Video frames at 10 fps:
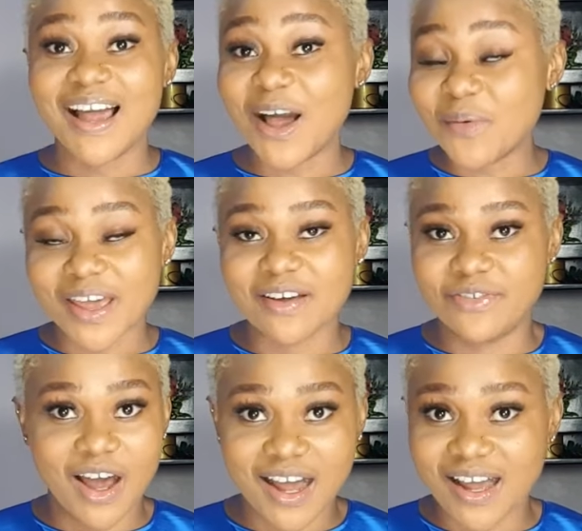
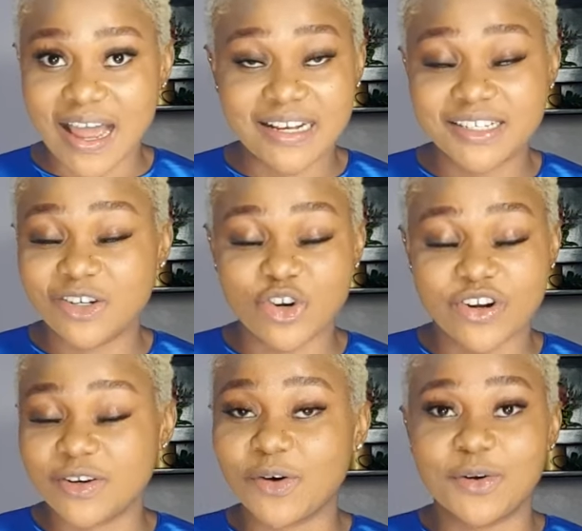However, I didn't
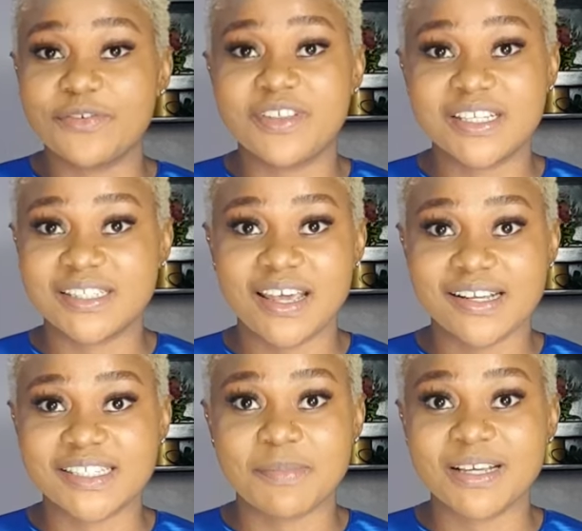learn all of these
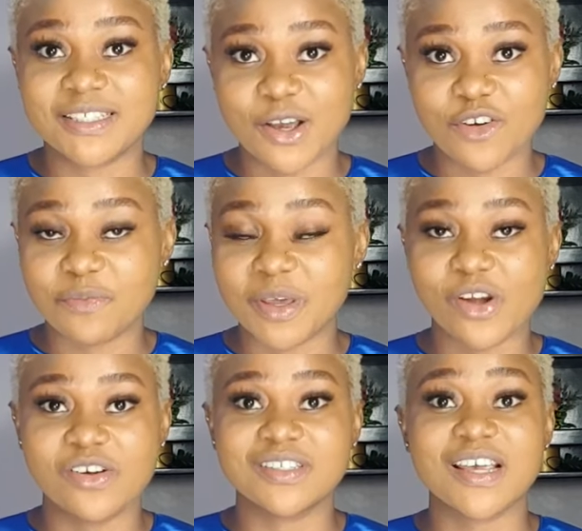things myself
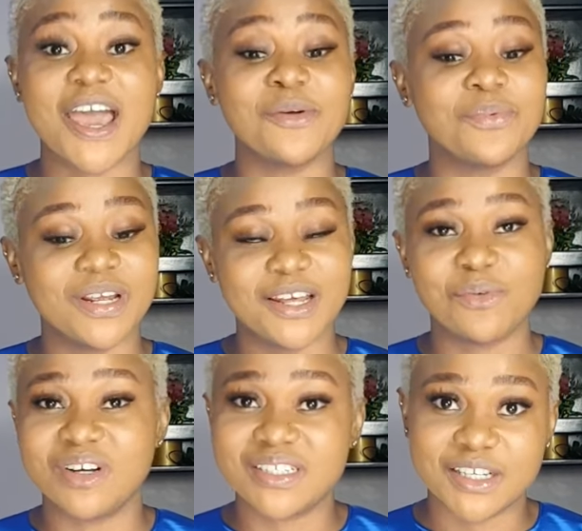because I really
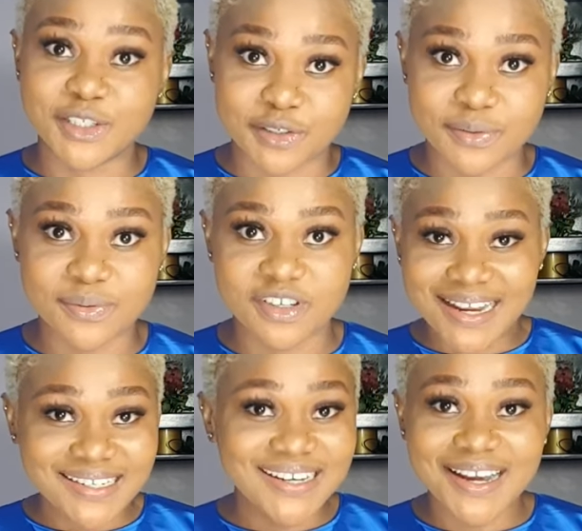wanted to.
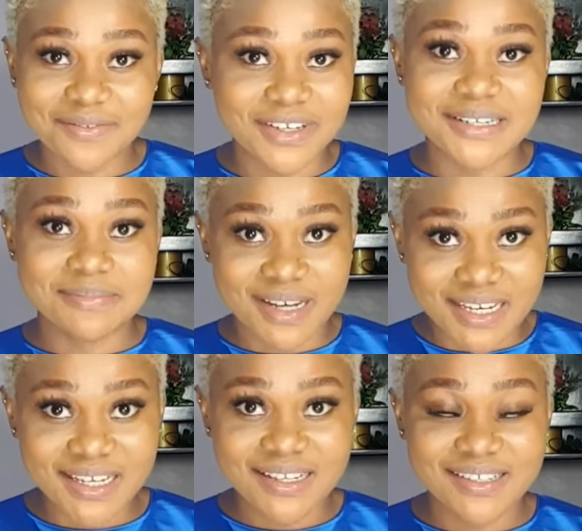I didn't have any
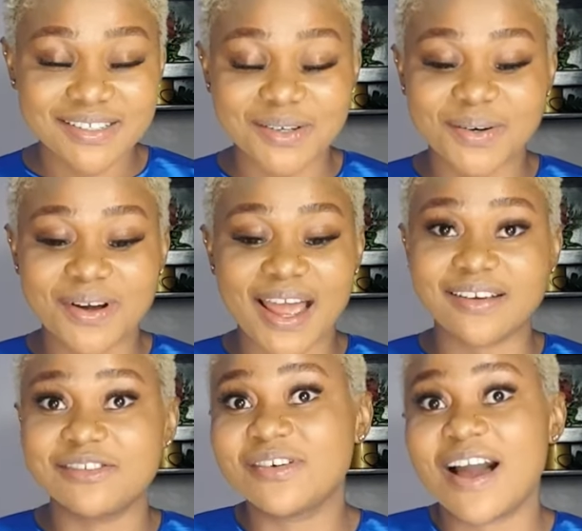money, so I
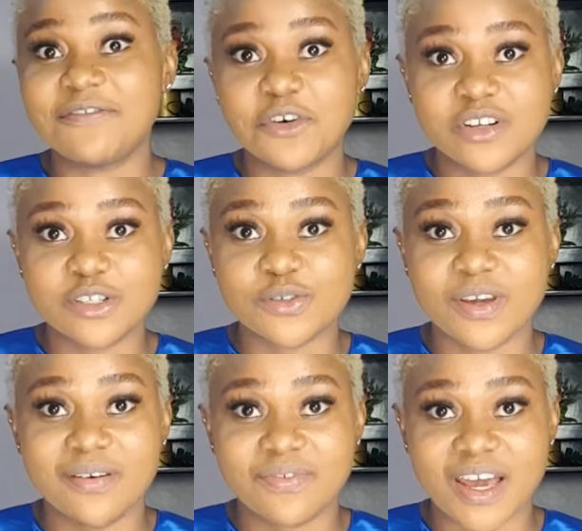couldn't afford to
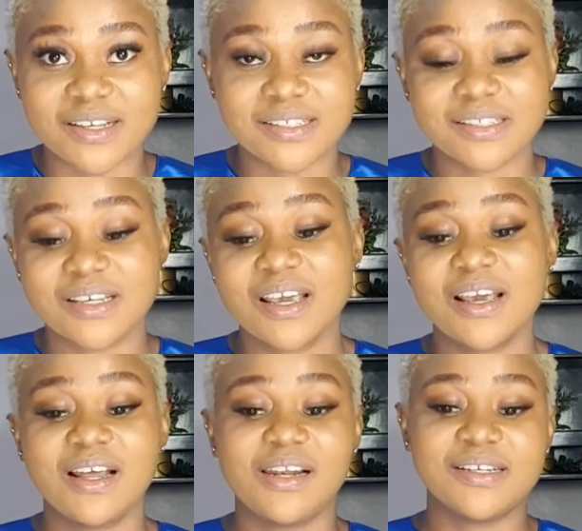invest,
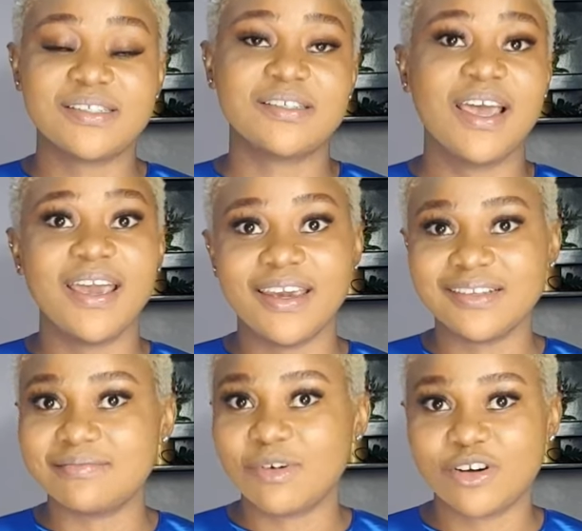let's
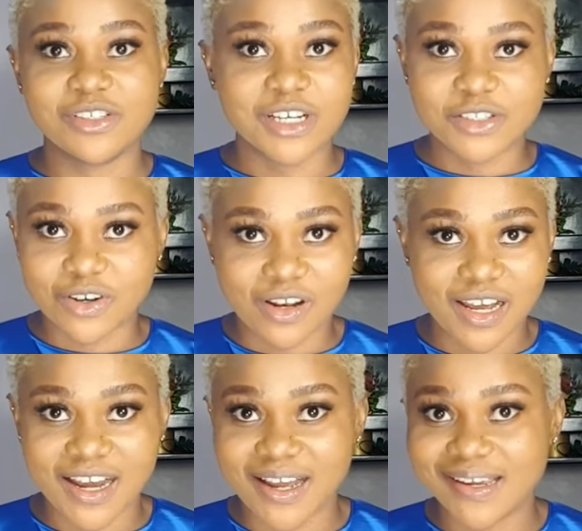say,
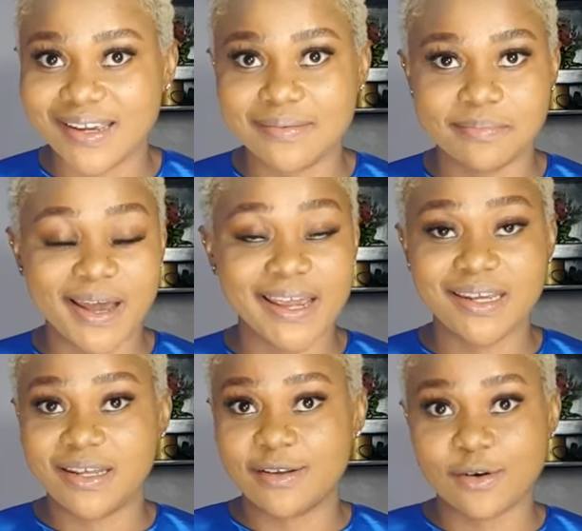$100 in
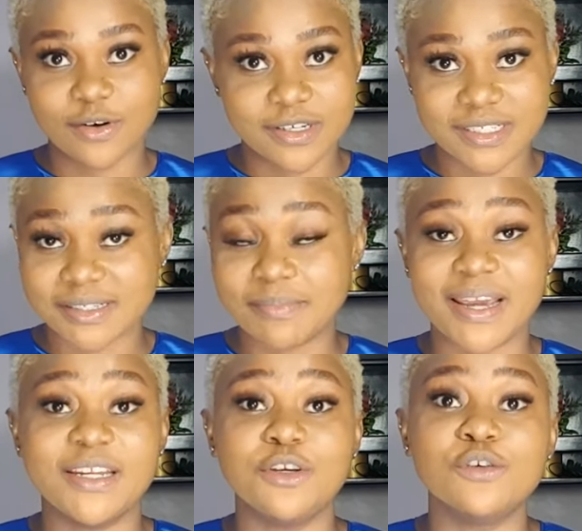buying a course, in
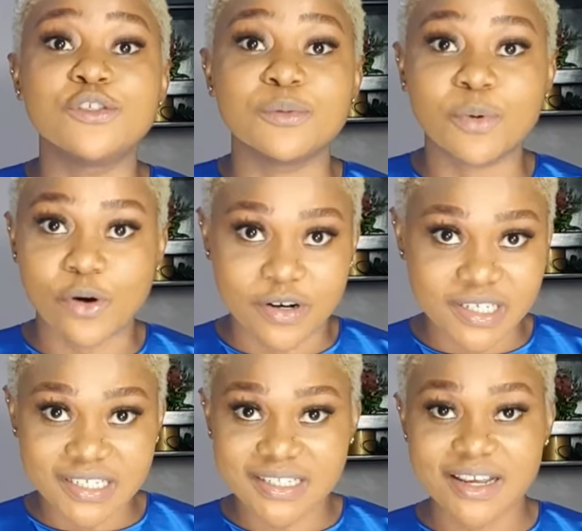buying a YouTube
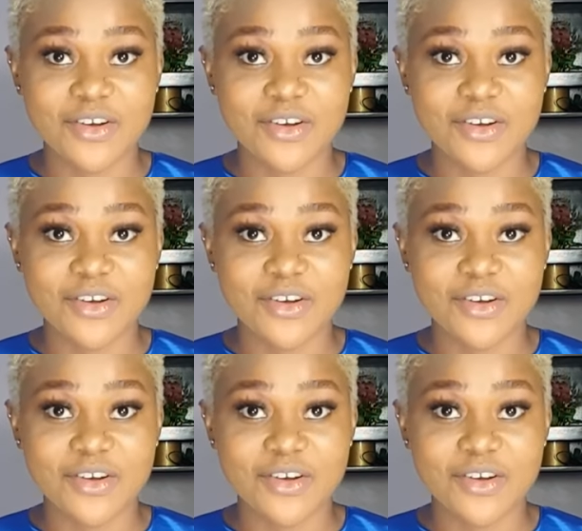course